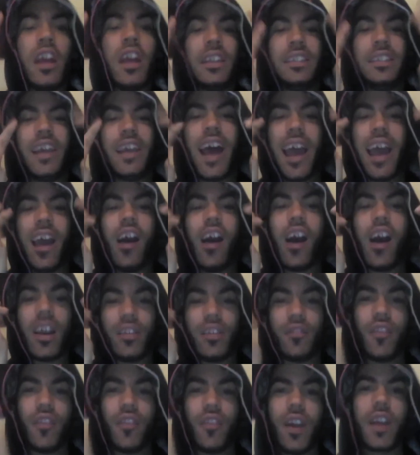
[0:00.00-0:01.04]
die-hard
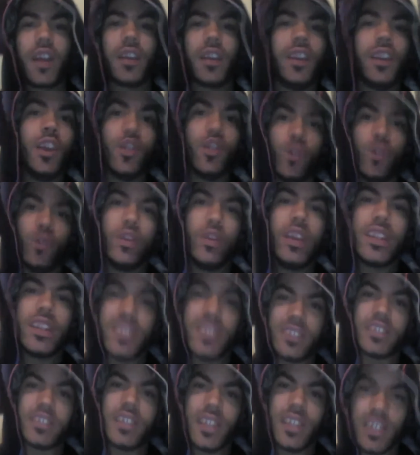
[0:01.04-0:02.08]
fan, you need to
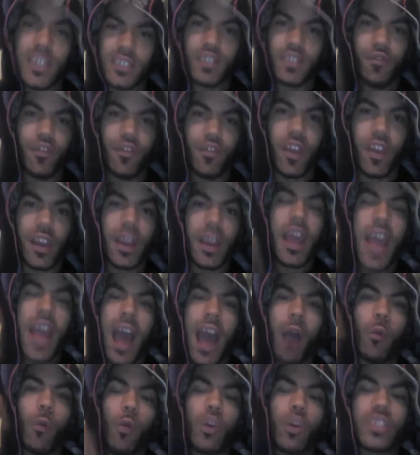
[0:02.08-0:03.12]
see this event
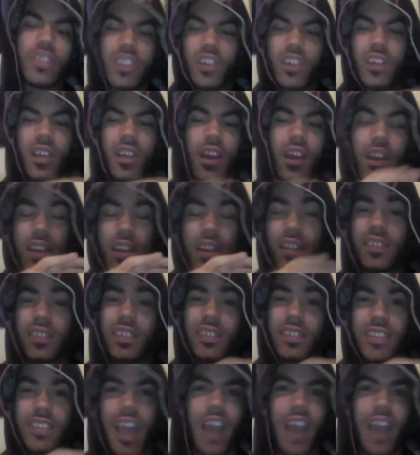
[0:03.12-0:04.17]
and watch it in its
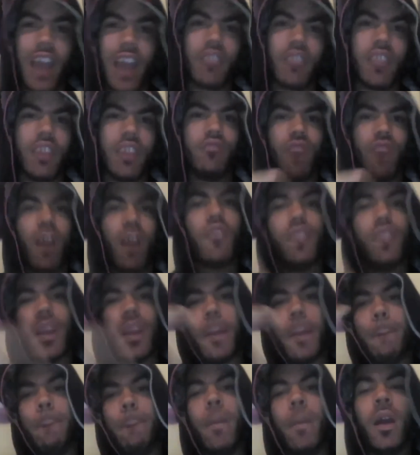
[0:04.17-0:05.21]
entirety rather
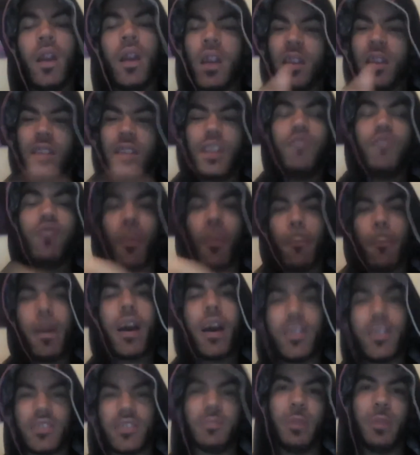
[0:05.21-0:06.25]
than different
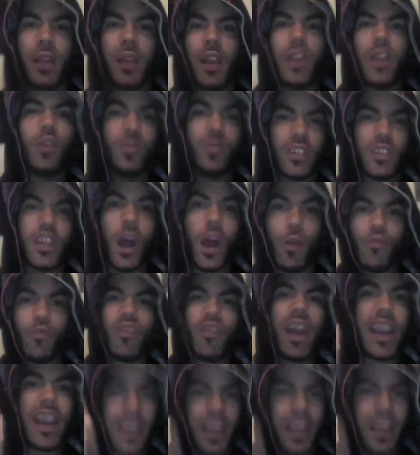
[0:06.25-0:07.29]
battles being loaded up
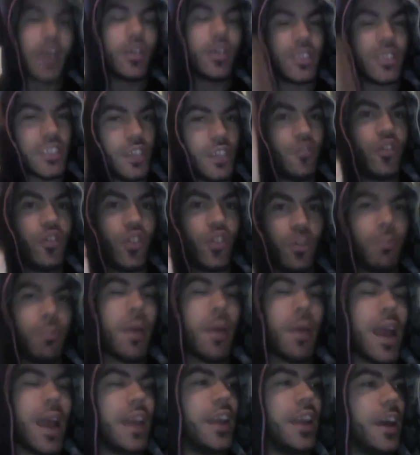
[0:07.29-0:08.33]
right now. See if you could
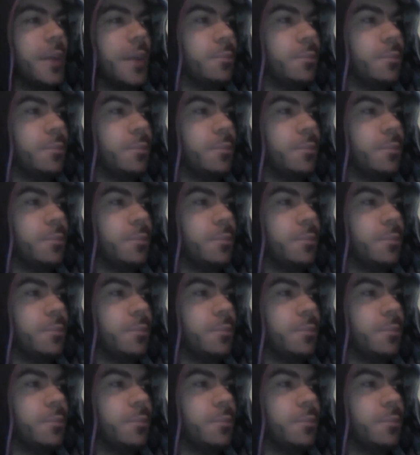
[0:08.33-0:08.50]
buy that.